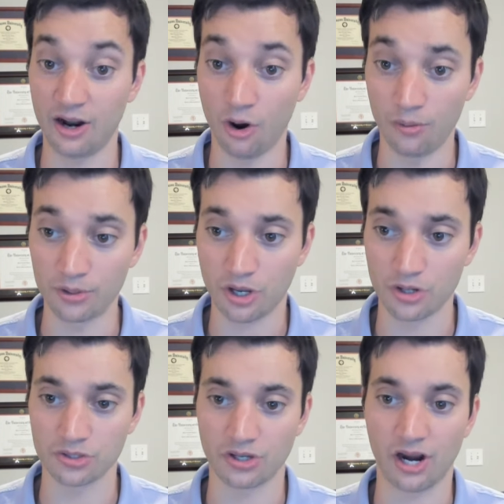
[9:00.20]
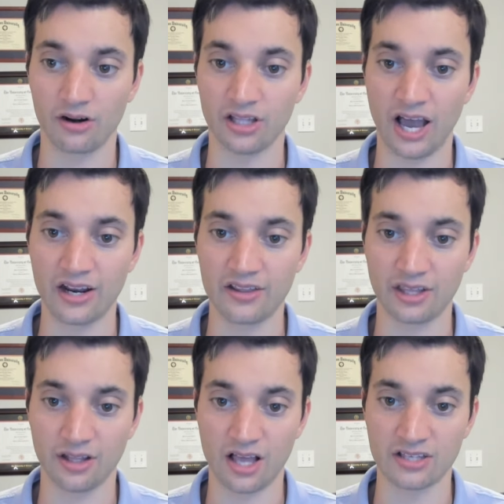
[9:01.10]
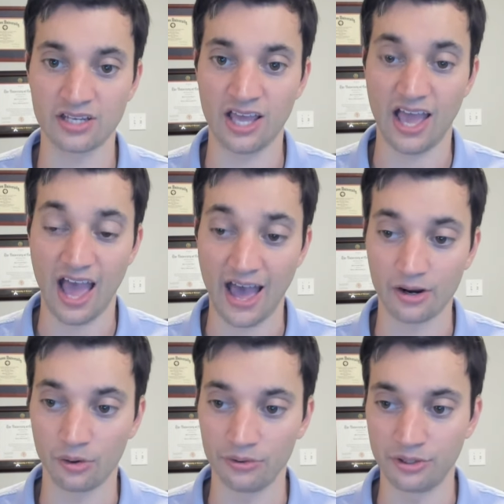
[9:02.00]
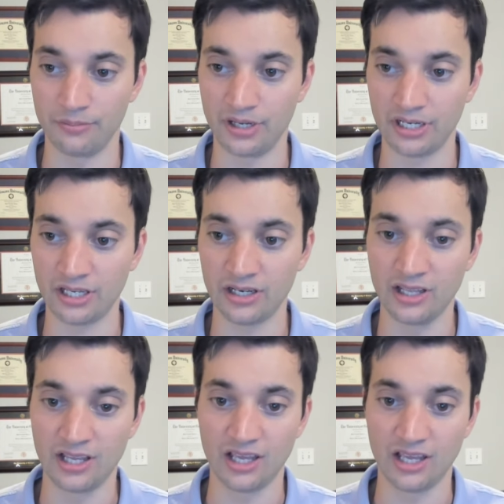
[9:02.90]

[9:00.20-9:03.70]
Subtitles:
home to Coastal Carolina. They lost at Old Dominion.